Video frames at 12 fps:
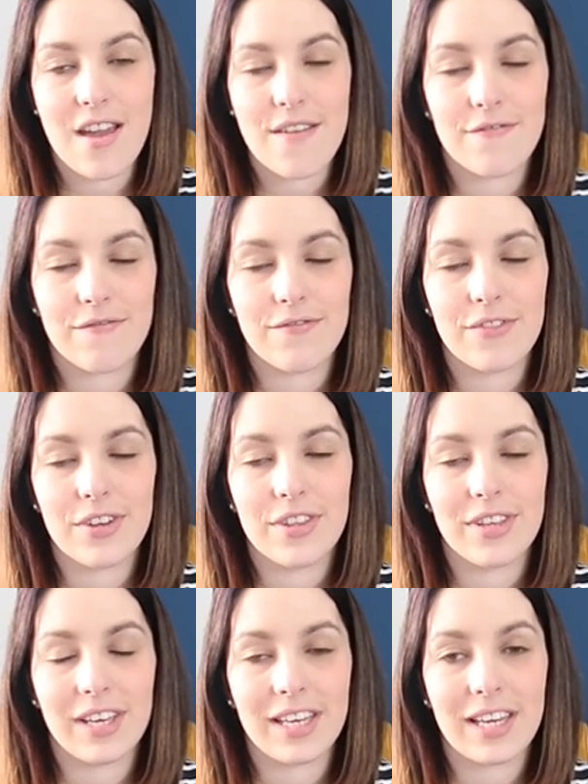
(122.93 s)

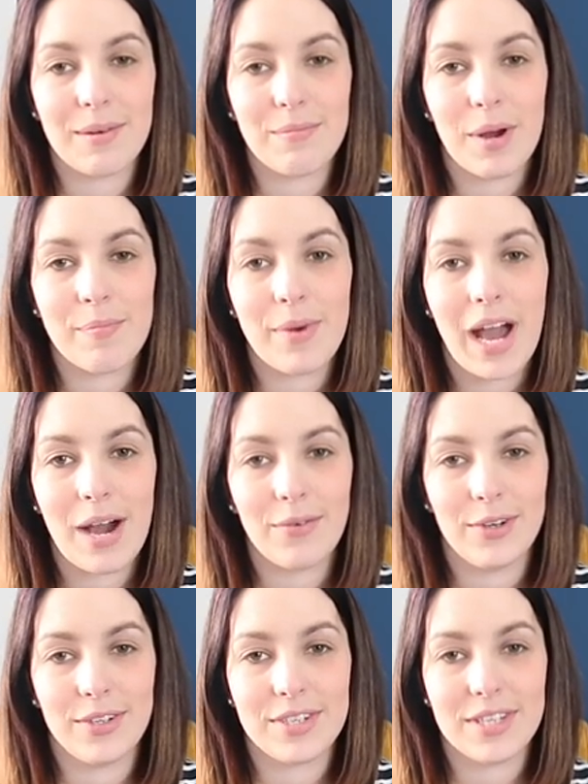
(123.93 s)
everything in my
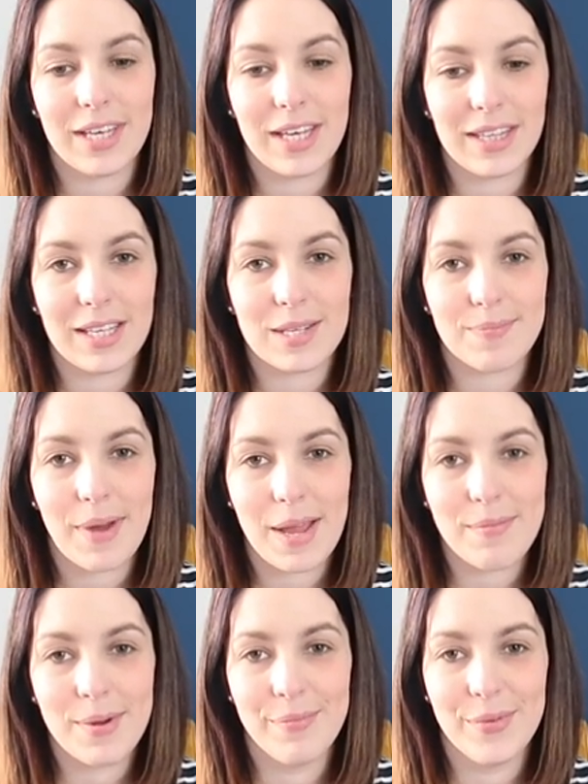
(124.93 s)
power to get this
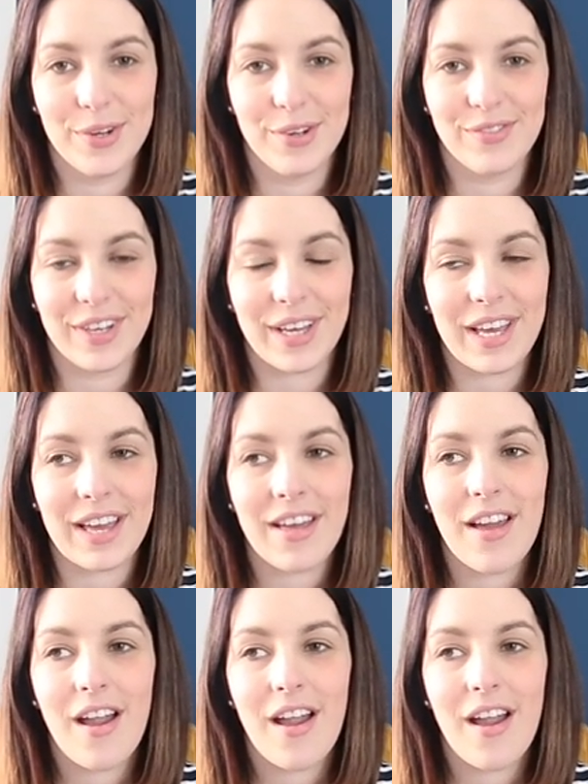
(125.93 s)
baby moving.